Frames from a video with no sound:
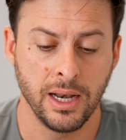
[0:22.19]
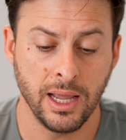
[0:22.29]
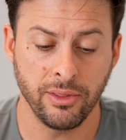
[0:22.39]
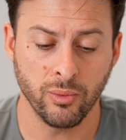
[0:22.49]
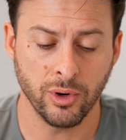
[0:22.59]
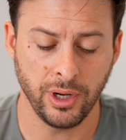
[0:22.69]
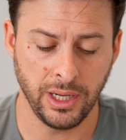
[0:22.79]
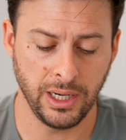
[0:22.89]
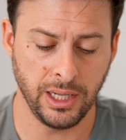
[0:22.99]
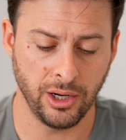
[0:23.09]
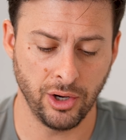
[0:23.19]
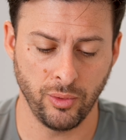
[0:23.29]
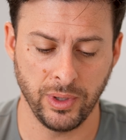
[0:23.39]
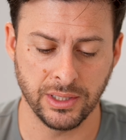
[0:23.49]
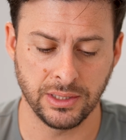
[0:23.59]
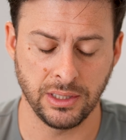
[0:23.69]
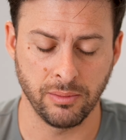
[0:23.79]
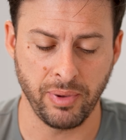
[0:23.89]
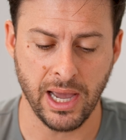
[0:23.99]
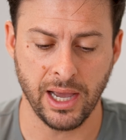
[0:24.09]
Now that we're in here, we can see
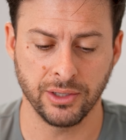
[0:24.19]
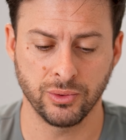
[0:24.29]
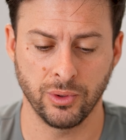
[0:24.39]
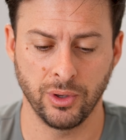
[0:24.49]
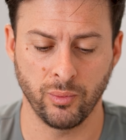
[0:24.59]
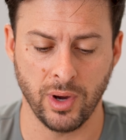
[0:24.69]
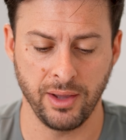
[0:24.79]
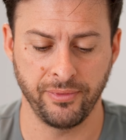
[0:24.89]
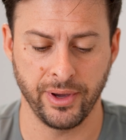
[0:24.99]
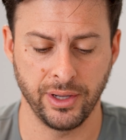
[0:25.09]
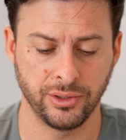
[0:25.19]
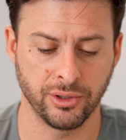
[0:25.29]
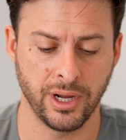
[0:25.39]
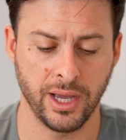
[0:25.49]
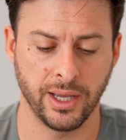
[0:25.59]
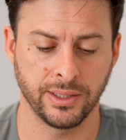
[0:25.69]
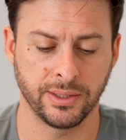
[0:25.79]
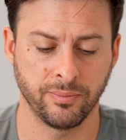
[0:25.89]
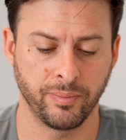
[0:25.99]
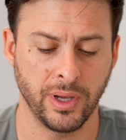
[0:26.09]
the password, Wi-Fi
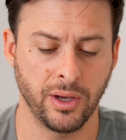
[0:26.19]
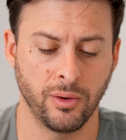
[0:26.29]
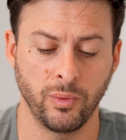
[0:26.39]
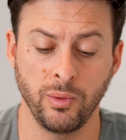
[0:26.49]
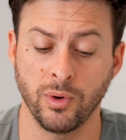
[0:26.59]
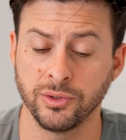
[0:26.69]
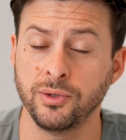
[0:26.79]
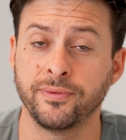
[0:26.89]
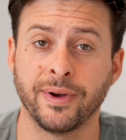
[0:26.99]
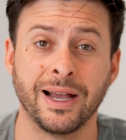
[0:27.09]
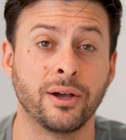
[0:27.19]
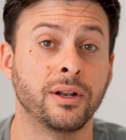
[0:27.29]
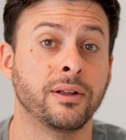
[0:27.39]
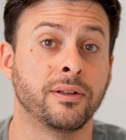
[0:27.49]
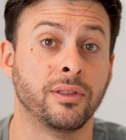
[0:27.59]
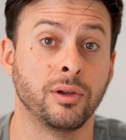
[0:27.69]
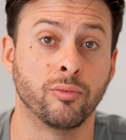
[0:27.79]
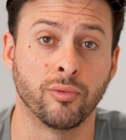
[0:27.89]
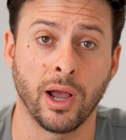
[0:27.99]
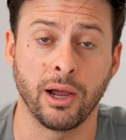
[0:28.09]
address, but we want to find the
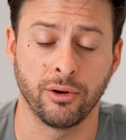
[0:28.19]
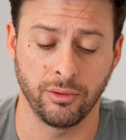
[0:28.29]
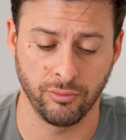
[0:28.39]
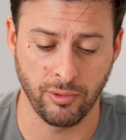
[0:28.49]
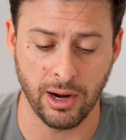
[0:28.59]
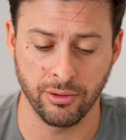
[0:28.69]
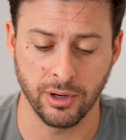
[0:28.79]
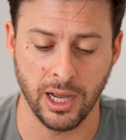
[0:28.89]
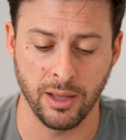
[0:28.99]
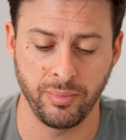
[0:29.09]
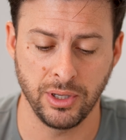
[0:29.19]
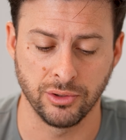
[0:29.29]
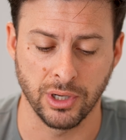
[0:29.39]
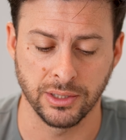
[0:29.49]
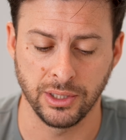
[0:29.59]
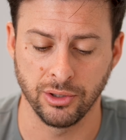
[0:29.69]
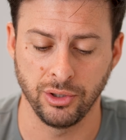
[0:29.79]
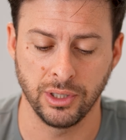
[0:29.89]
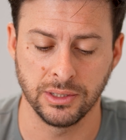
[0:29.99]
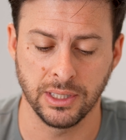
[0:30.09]
router, IP address here.
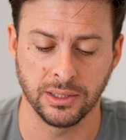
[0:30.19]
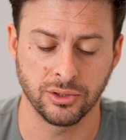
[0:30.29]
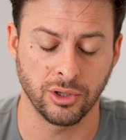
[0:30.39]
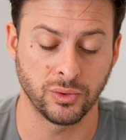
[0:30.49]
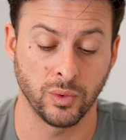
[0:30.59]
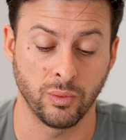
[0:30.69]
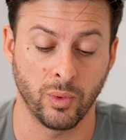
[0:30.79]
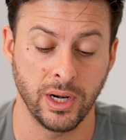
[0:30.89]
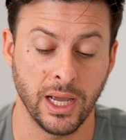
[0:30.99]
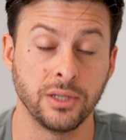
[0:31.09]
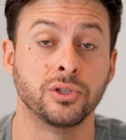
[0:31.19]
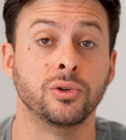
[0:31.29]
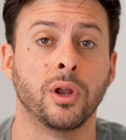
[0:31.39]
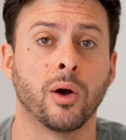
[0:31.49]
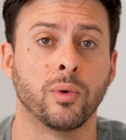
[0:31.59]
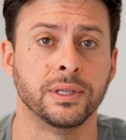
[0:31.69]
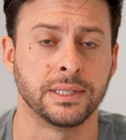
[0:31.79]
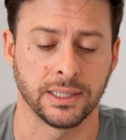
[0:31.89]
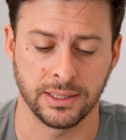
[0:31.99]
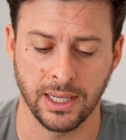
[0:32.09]
You can see it starts with
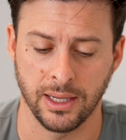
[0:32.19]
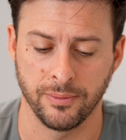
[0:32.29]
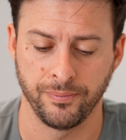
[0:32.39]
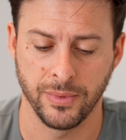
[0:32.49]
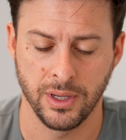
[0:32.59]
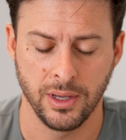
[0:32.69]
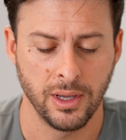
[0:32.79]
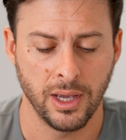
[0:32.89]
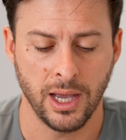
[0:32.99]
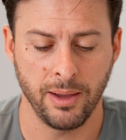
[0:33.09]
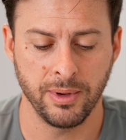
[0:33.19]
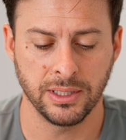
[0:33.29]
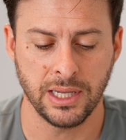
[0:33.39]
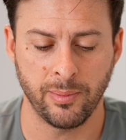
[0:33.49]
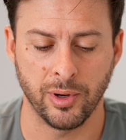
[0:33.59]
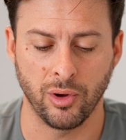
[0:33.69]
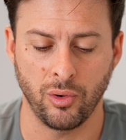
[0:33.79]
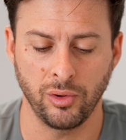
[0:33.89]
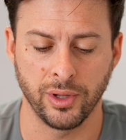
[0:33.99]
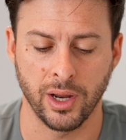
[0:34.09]
192.168. I'm gonna tap and
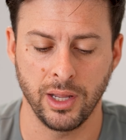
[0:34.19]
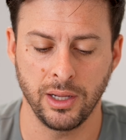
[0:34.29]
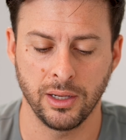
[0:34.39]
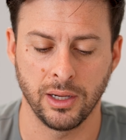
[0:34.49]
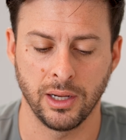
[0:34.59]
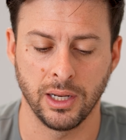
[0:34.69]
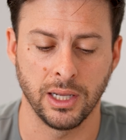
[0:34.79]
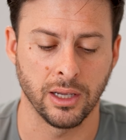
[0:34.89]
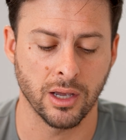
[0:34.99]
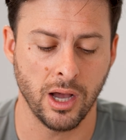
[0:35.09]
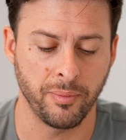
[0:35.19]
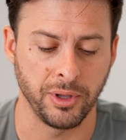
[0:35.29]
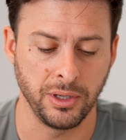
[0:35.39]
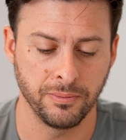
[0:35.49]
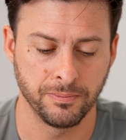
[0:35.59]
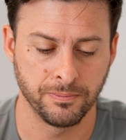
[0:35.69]
hold on it and hit copy.